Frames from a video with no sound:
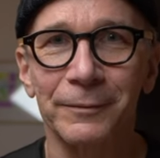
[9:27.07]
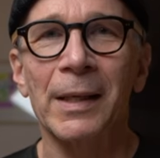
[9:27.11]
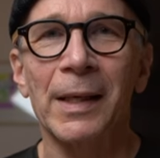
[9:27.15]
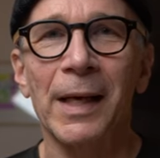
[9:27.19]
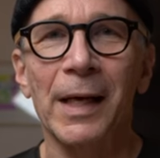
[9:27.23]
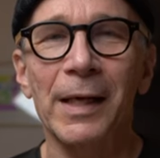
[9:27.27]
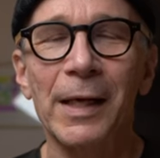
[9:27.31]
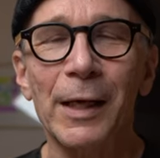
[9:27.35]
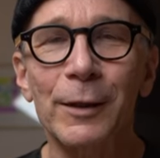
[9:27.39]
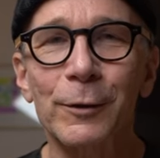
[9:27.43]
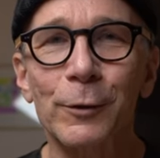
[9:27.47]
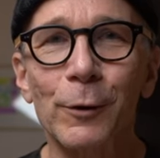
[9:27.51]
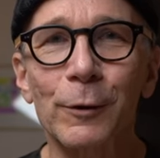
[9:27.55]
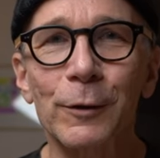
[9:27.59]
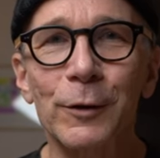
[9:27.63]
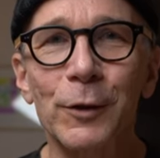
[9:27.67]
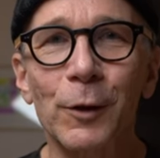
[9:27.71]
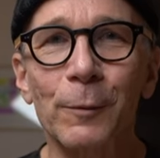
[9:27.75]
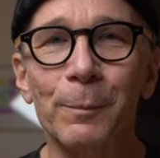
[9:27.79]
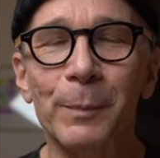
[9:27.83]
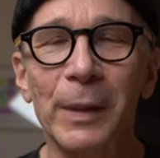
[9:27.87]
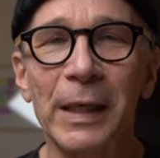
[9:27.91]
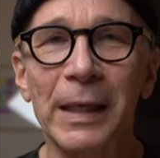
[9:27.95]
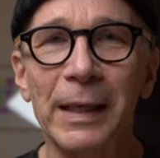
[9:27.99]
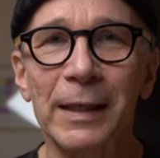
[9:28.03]
And I'd
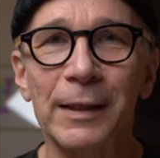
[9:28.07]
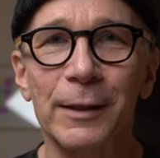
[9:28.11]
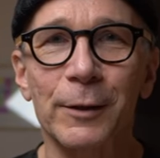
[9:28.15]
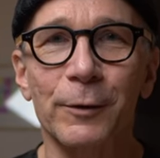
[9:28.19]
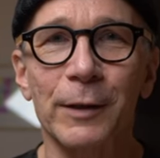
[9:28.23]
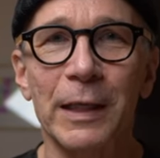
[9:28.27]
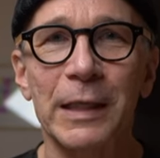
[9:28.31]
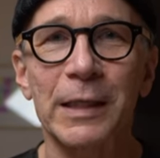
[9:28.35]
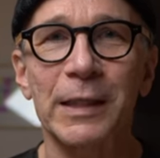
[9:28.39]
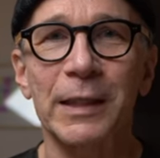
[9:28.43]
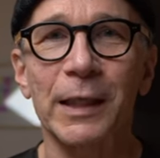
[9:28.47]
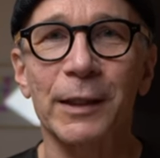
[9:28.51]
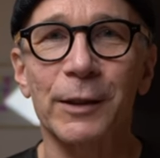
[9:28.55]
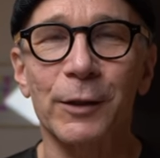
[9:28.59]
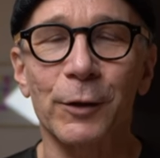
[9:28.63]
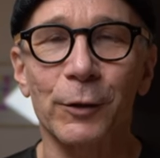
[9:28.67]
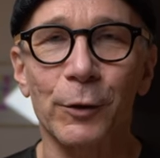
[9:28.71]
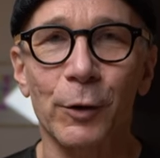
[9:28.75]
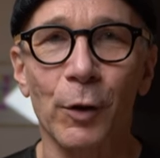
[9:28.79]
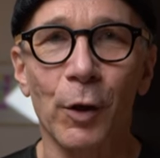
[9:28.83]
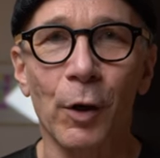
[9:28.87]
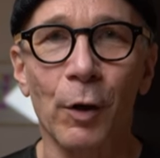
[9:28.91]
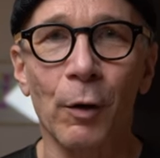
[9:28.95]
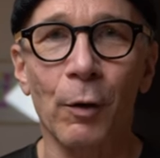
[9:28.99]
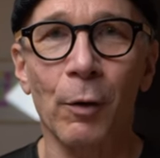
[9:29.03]
also be interested to
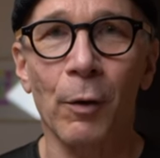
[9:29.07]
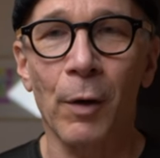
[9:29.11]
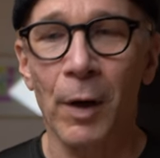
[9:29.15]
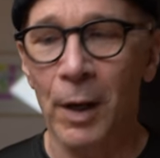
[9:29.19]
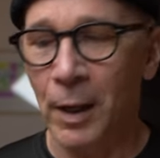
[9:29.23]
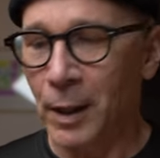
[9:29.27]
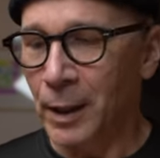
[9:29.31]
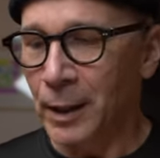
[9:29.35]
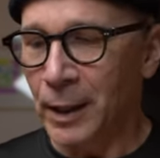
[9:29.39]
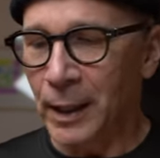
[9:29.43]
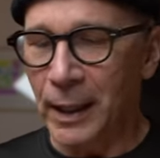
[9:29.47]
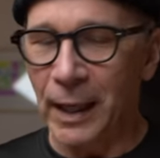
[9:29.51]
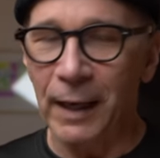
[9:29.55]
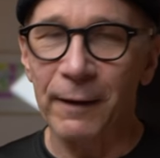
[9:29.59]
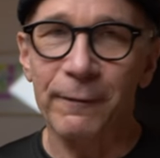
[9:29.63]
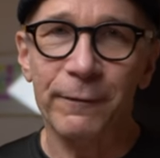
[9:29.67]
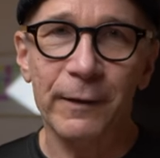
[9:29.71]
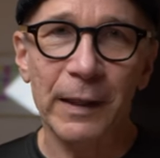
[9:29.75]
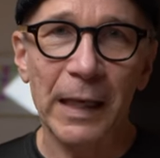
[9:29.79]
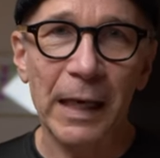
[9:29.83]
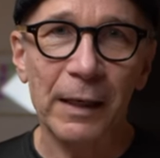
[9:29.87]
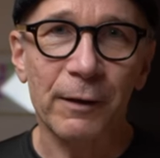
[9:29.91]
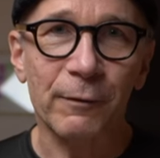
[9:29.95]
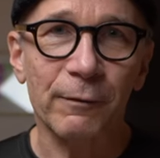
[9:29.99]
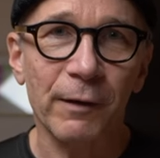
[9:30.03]
know if
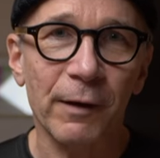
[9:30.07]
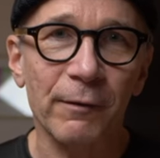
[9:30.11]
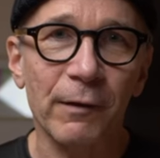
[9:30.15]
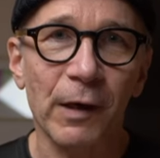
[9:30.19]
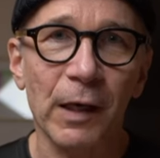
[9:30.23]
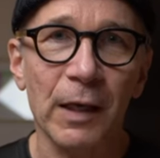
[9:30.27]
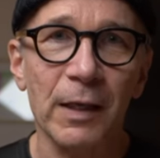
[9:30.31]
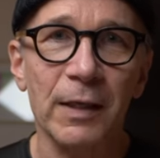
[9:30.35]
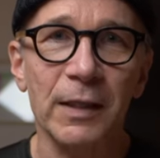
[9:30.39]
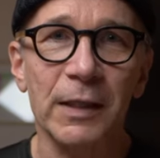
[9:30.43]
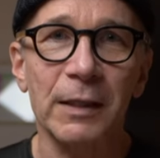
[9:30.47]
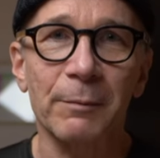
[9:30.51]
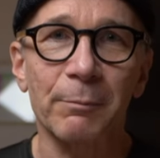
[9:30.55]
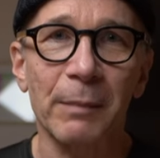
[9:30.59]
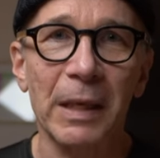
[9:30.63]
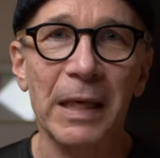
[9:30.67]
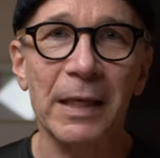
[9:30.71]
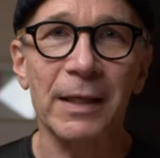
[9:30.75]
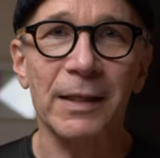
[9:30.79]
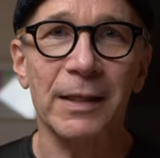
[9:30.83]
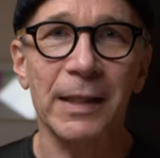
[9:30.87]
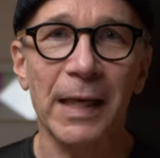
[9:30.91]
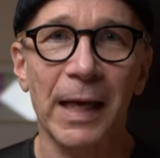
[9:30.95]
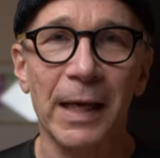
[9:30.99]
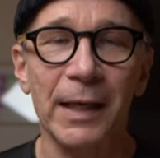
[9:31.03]
the equivalency
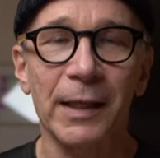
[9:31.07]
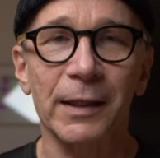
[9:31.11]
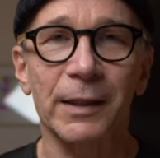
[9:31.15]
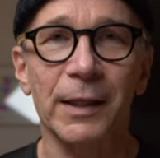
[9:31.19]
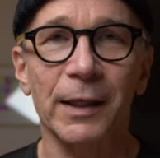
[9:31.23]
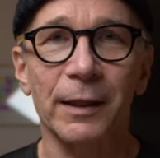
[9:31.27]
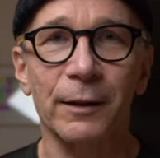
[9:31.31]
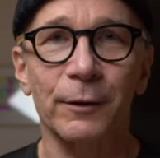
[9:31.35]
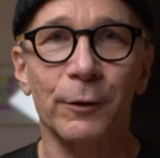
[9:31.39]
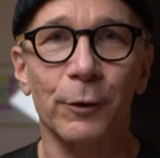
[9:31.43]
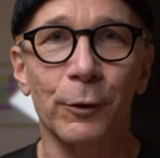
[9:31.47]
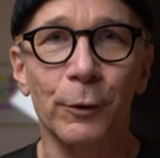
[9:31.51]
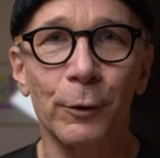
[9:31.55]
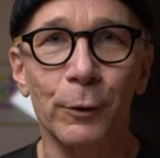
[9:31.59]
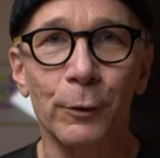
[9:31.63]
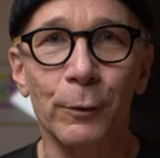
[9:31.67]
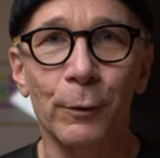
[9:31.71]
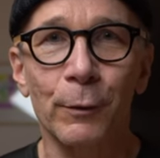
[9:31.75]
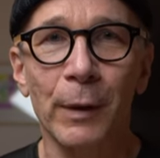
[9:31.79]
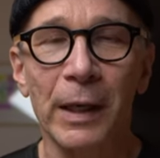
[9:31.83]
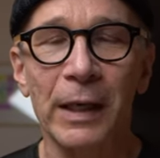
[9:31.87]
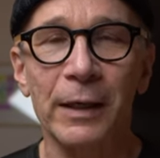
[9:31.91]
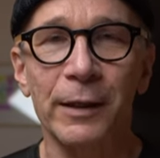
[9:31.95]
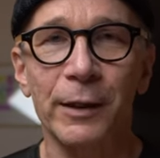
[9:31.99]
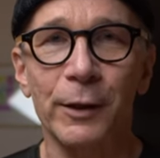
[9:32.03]
means anything to
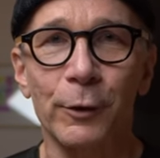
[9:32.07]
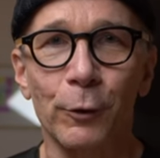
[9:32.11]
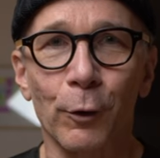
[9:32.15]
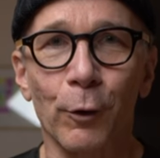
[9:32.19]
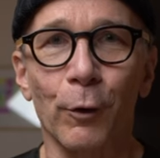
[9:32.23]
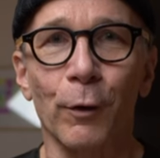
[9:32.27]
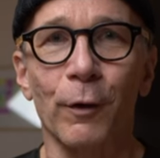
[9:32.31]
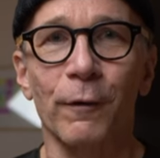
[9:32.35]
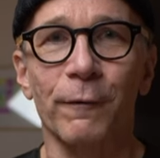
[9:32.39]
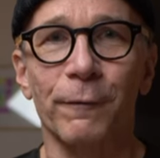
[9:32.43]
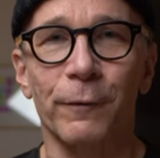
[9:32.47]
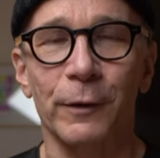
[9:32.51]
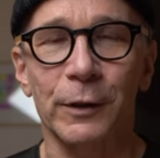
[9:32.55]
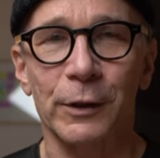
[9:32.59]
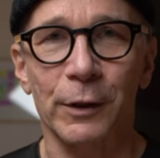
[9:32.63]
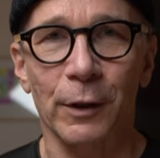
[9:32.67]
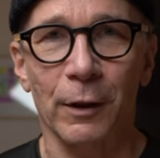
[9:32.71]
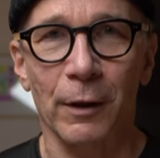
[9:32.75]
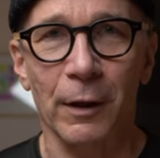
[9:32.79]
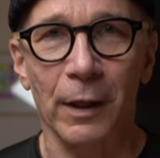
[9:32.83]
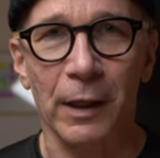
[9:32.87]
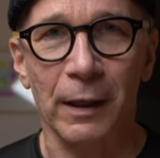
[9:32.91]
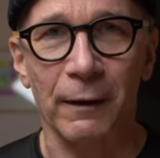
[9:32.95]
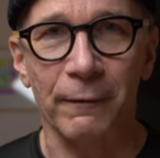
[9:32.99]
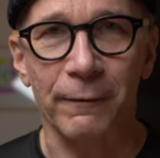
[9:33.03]
you in your
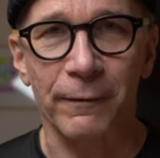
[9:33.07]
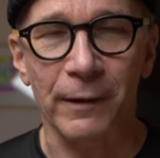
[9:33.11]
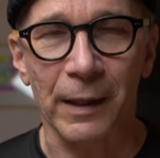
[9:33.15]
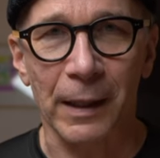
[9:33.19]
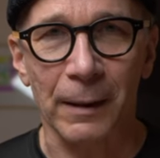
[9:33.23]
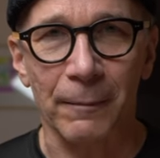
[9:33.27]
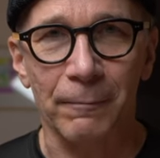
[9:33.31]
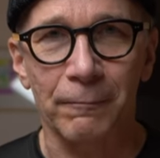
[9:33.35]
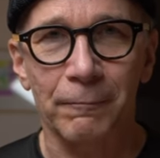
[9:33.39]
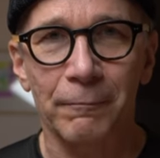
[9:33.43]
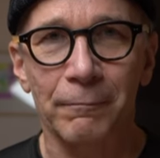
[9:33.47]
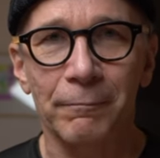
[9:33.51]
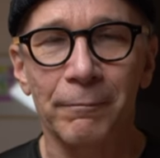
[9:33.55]
photography.